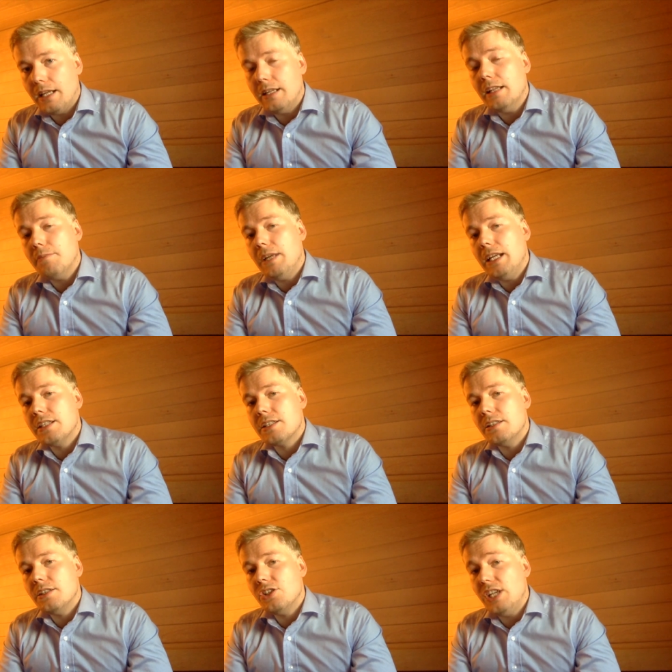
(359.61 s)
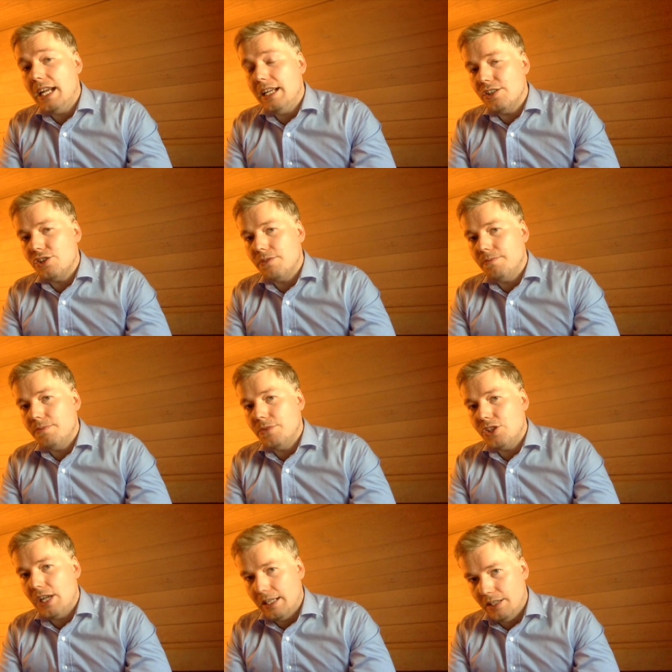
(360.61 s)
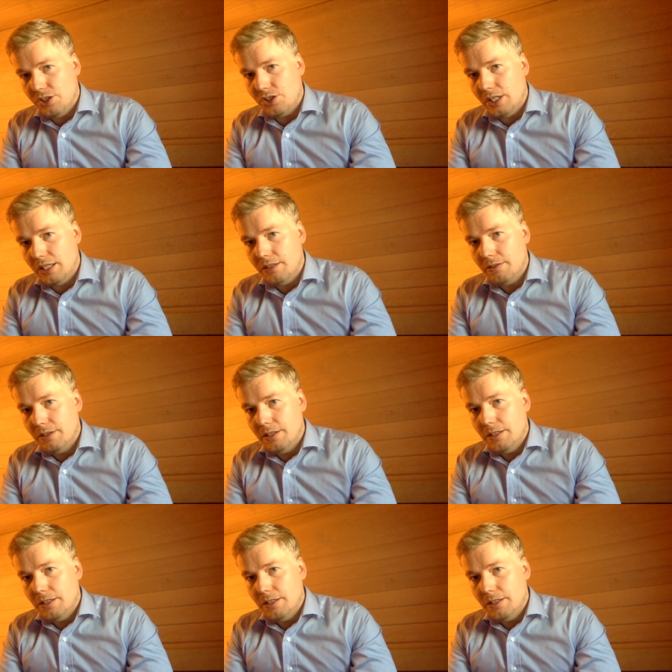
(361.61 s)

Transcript: and that makes change challenging